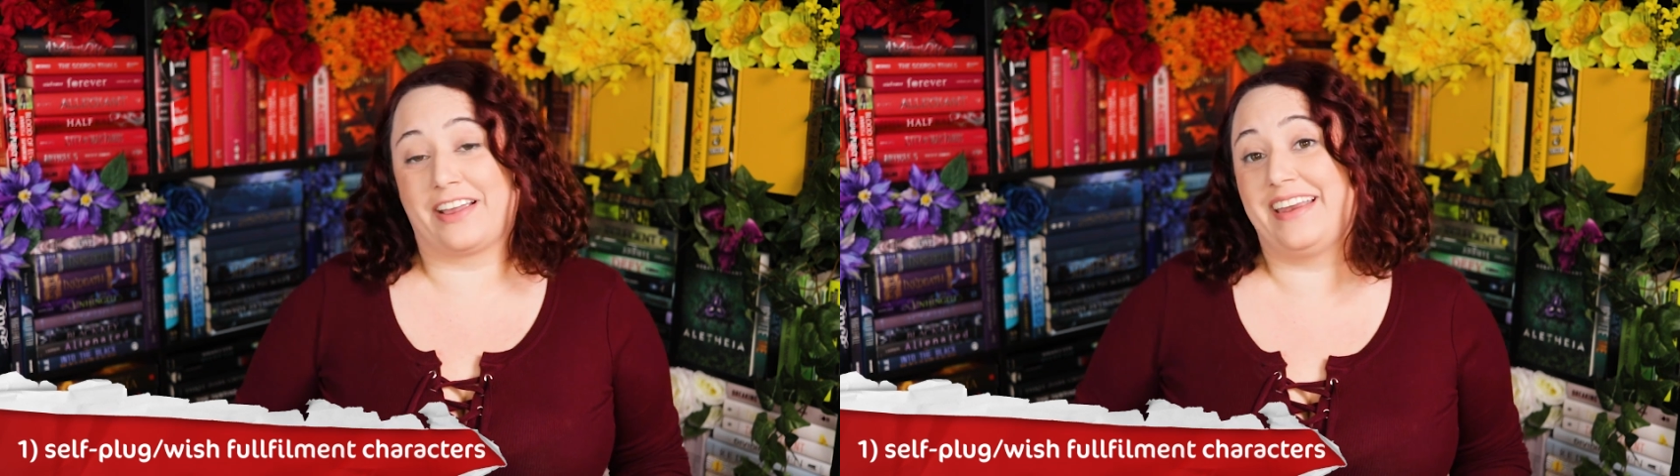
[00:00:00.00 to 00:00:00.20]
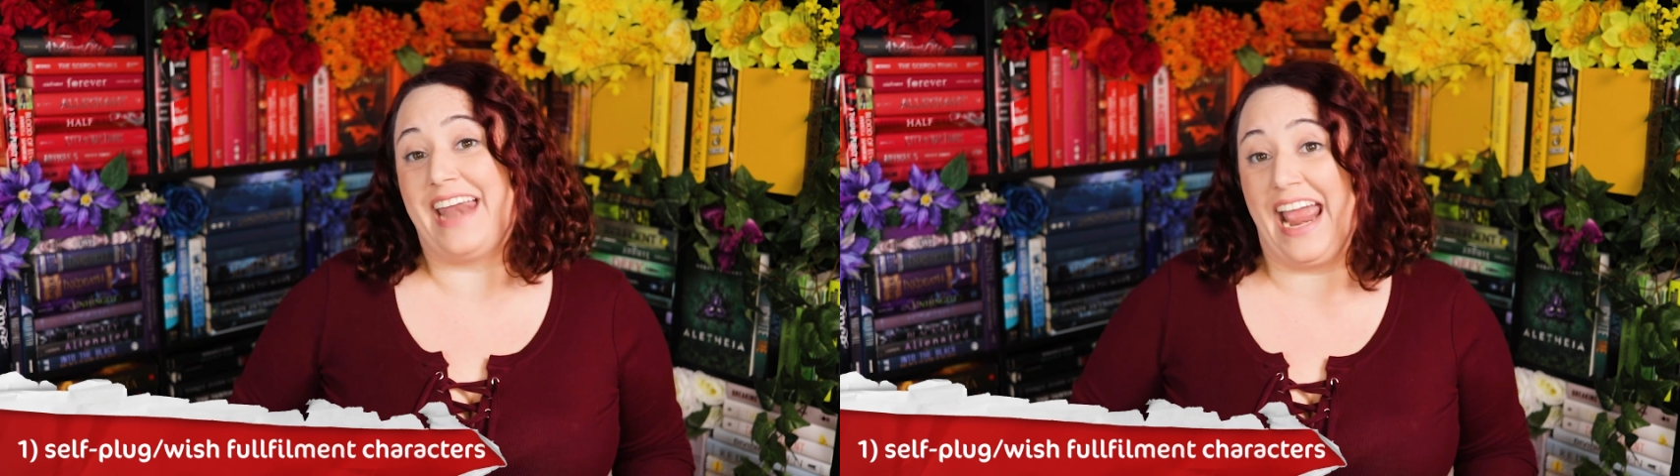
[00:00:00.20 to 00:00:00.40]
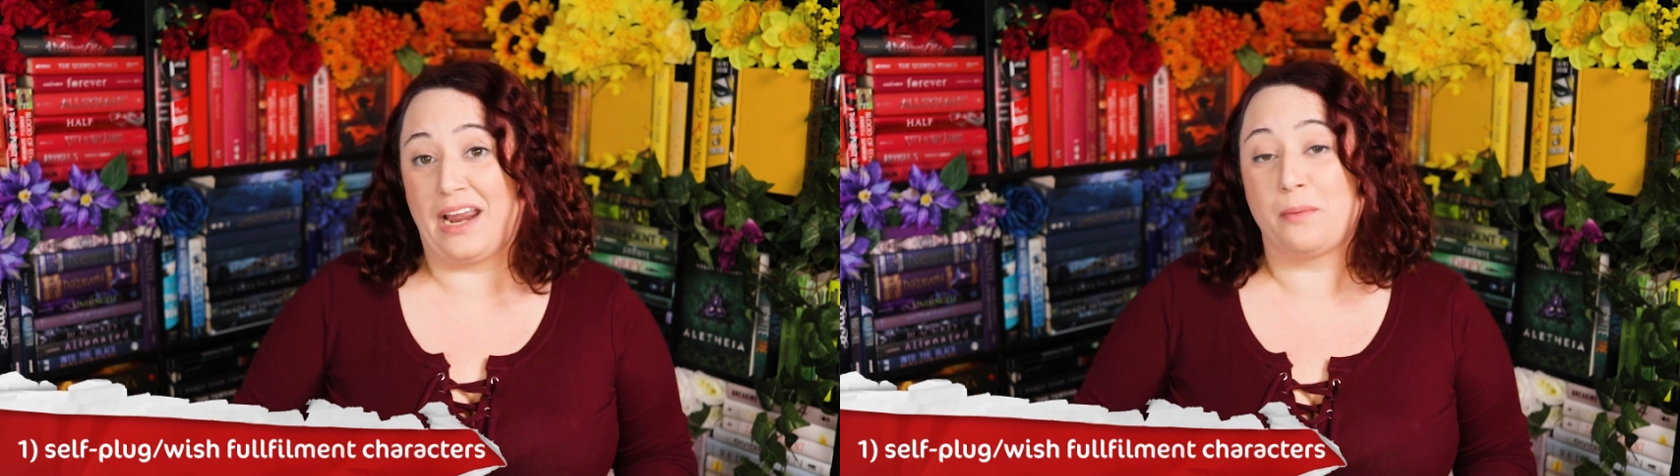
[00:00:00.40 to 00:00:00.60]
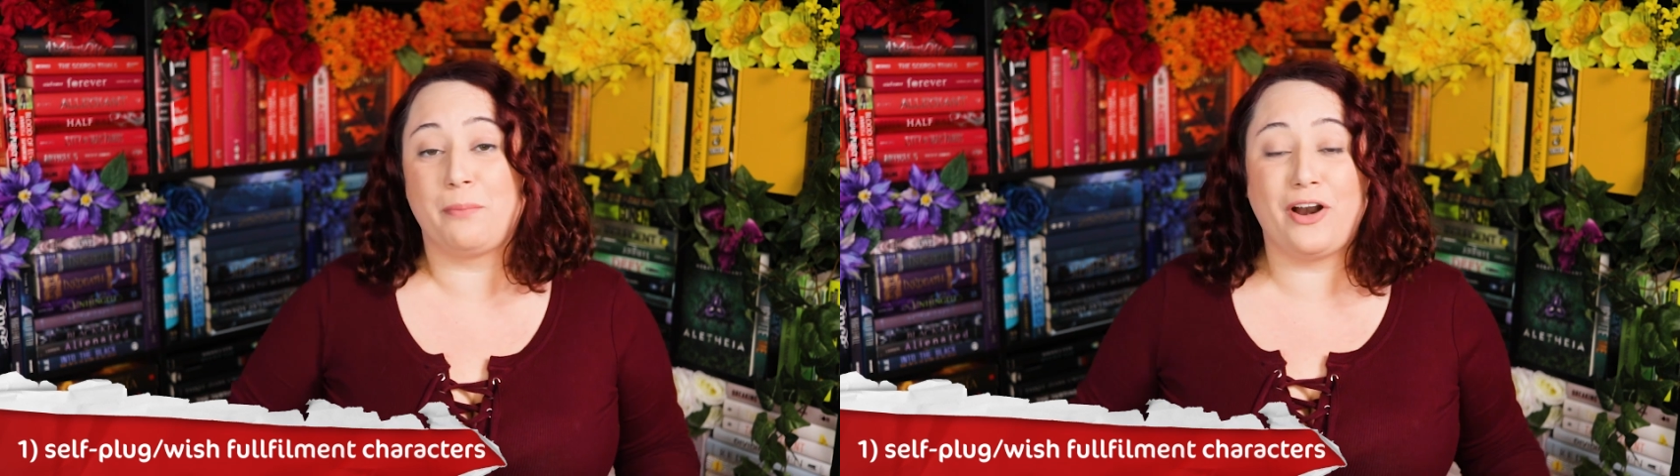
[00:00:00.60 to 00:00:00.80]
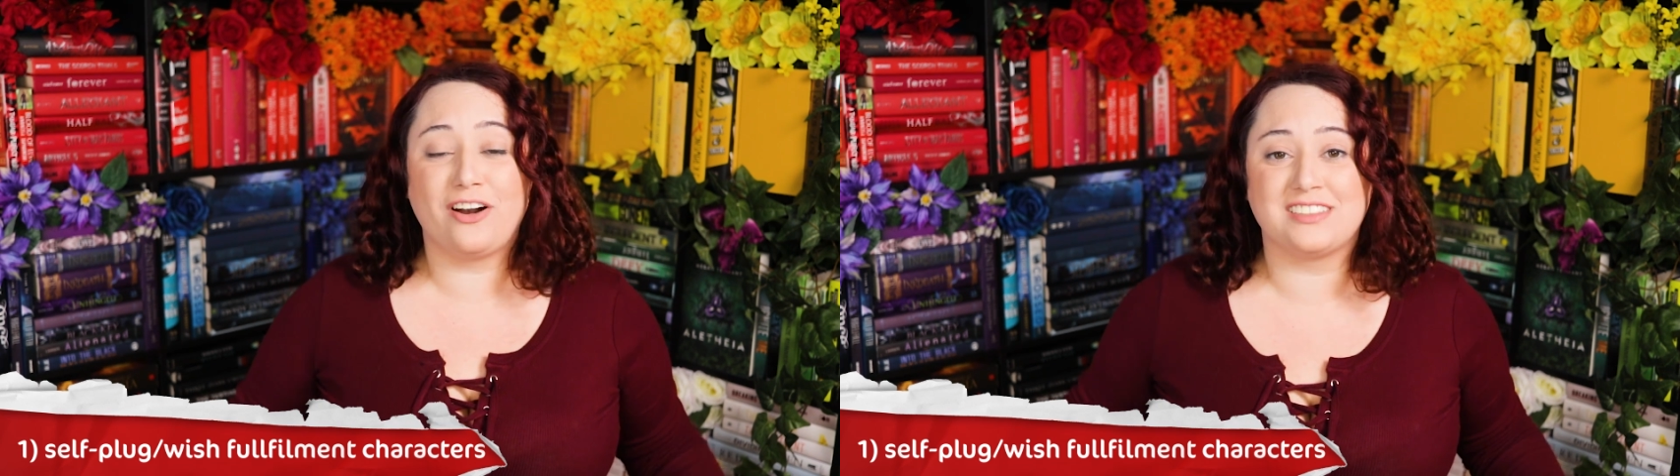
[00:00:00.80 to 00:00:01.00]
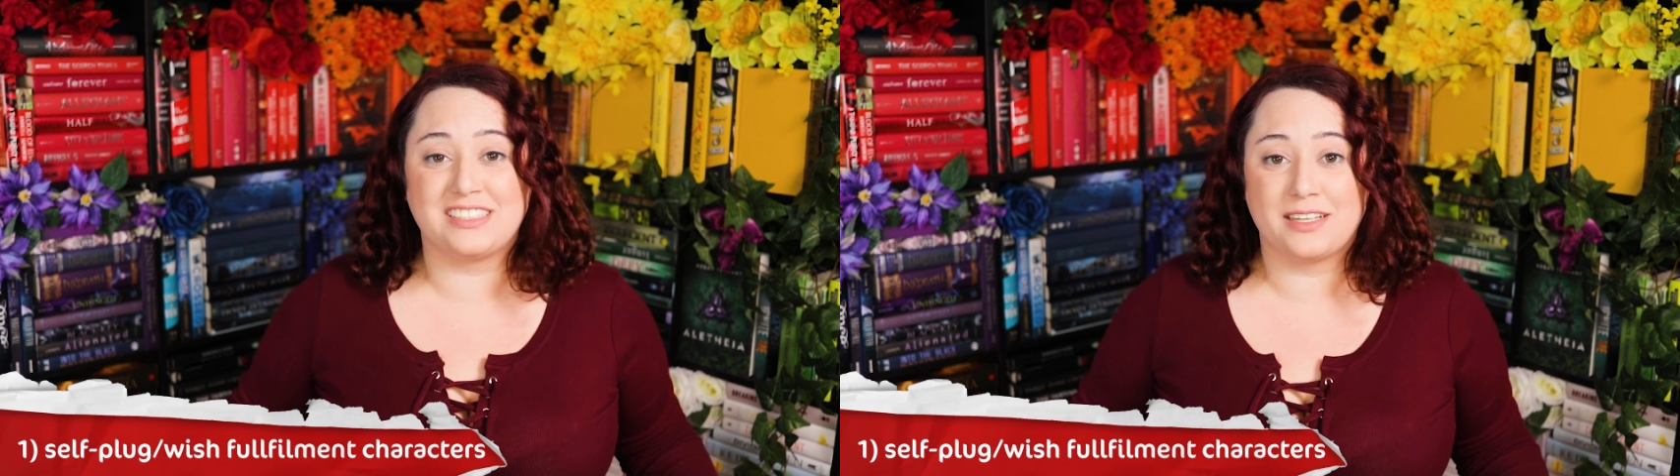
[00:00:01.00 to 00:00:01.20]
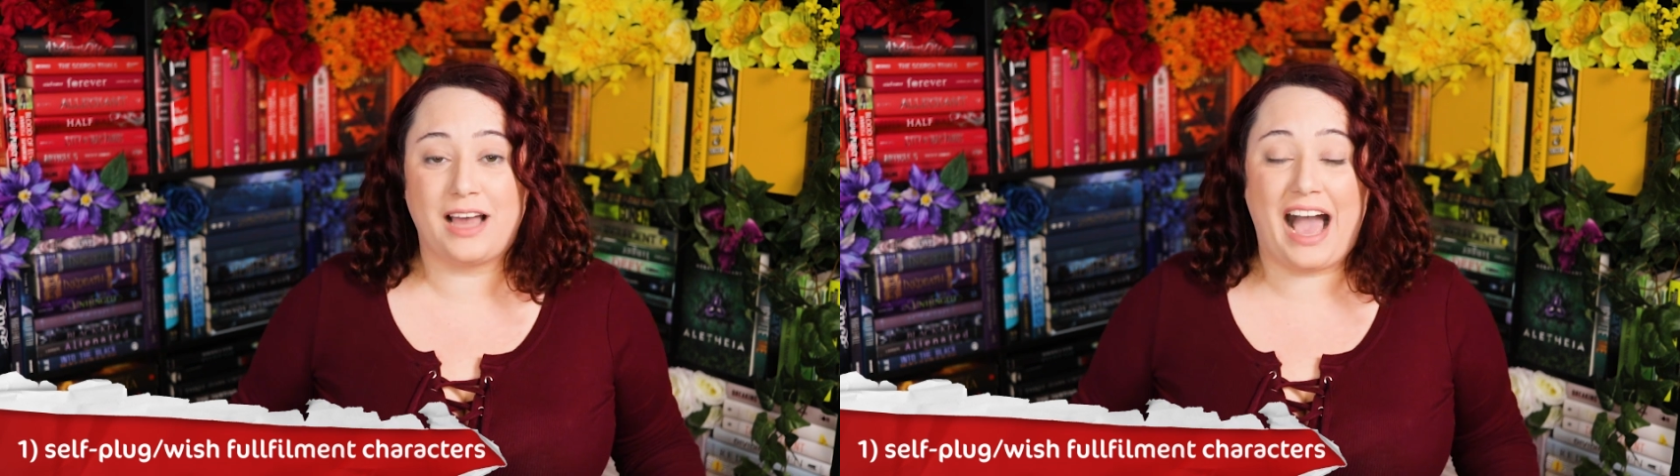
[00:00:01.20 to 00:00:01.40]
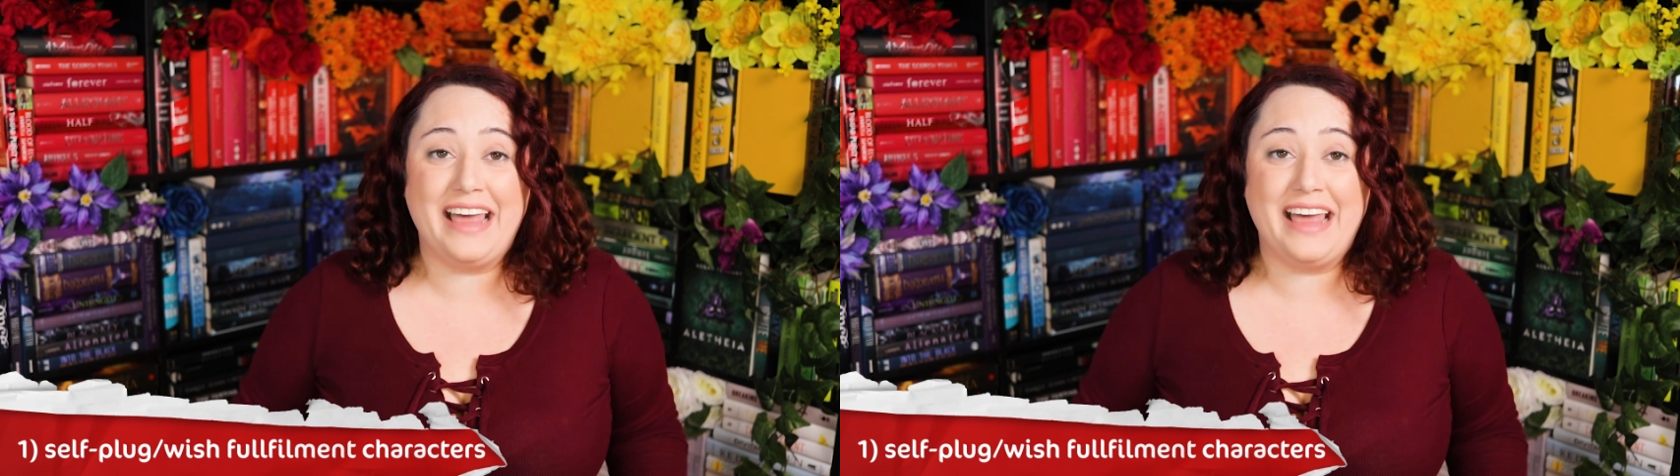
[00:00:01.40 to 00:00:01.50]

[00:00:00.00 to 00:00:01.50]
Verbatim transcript: fucking hate birds.